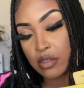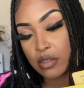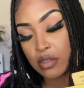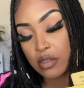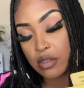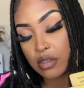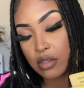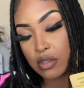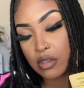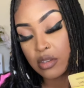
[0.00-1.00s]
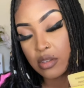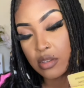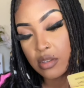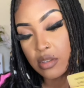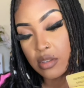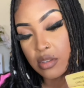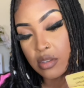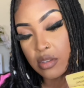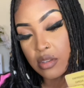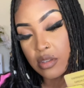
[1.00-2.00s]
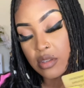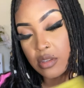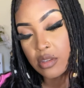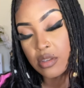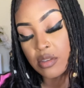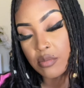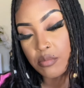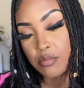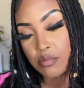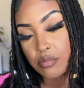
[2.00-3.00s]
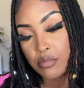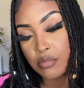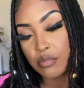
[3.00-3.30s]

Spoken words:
(silence)